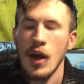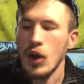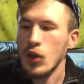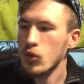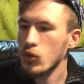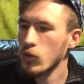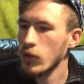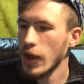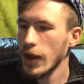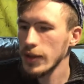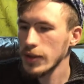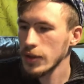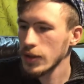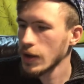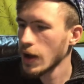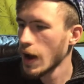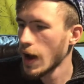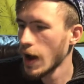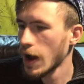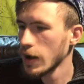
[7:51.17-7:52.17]
So that's
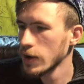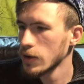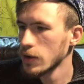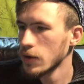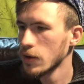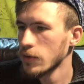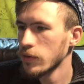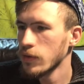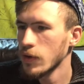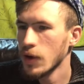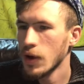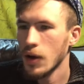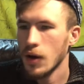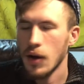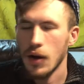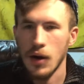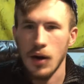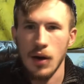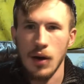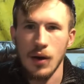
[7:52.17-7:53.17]
kind of
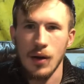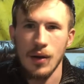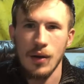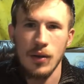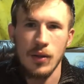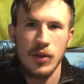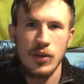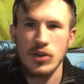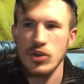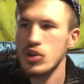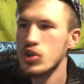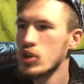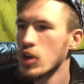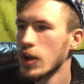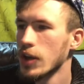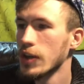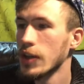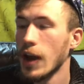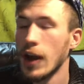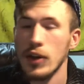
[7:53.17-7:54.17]
the gist.